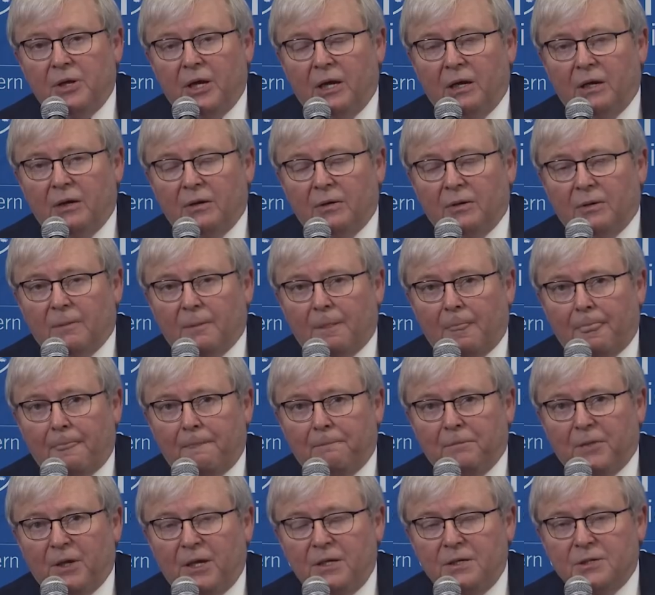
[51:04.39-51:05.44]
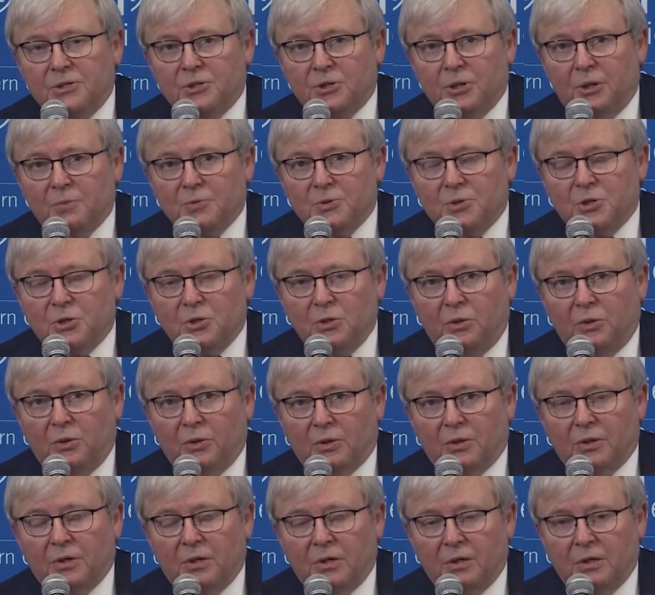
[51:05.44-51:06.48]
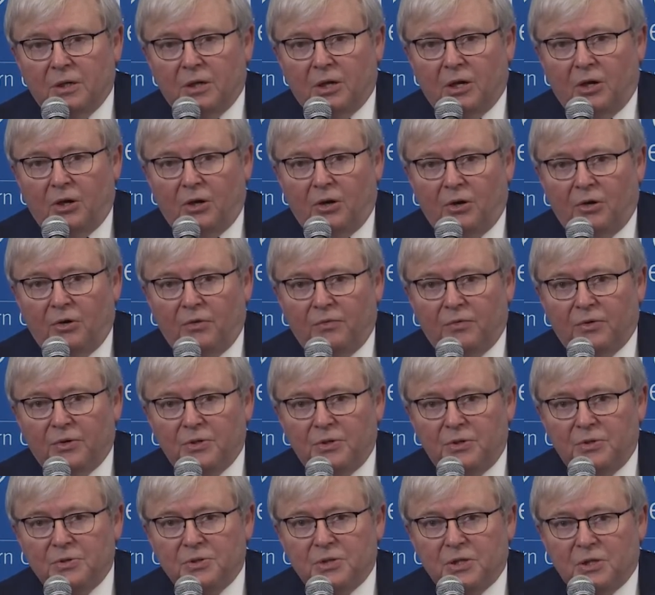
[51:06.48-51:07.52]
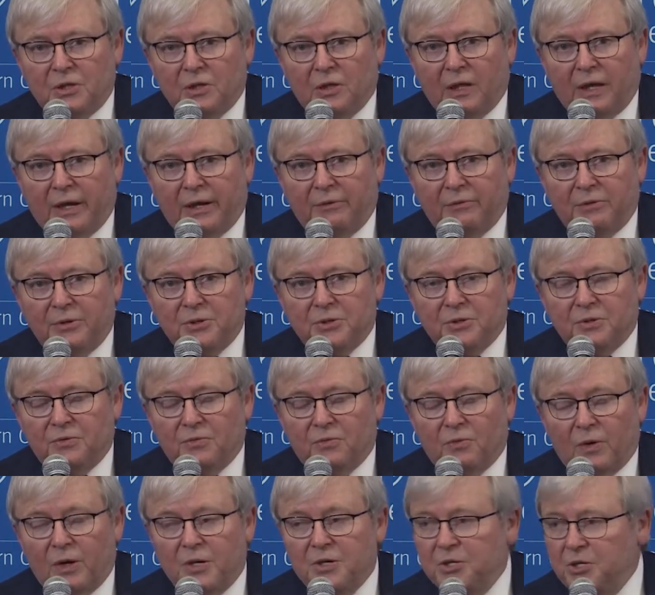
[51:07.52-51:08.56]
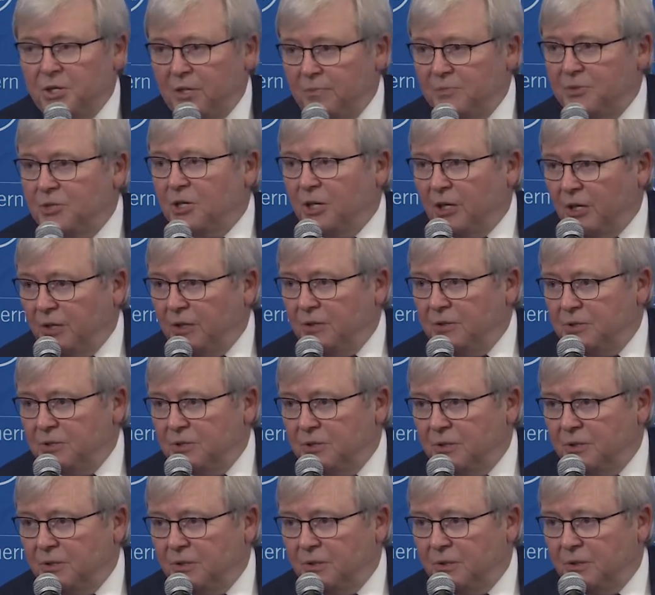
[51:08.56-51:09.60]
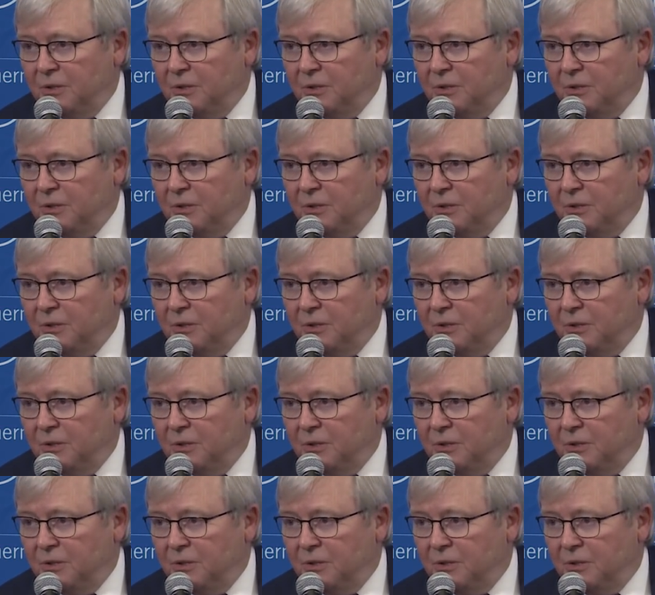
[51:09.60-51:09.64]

Now, he stopped short of using the language of regime change,